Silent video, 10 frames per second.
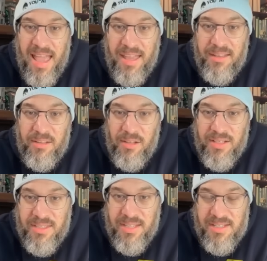And look
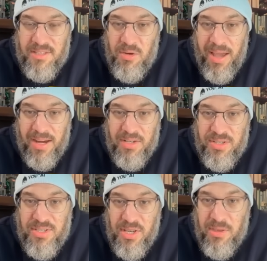at this. You actually
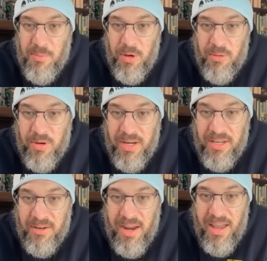see the point right
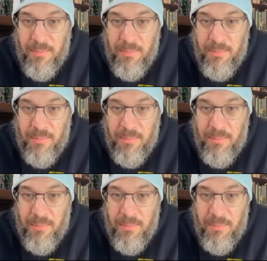here.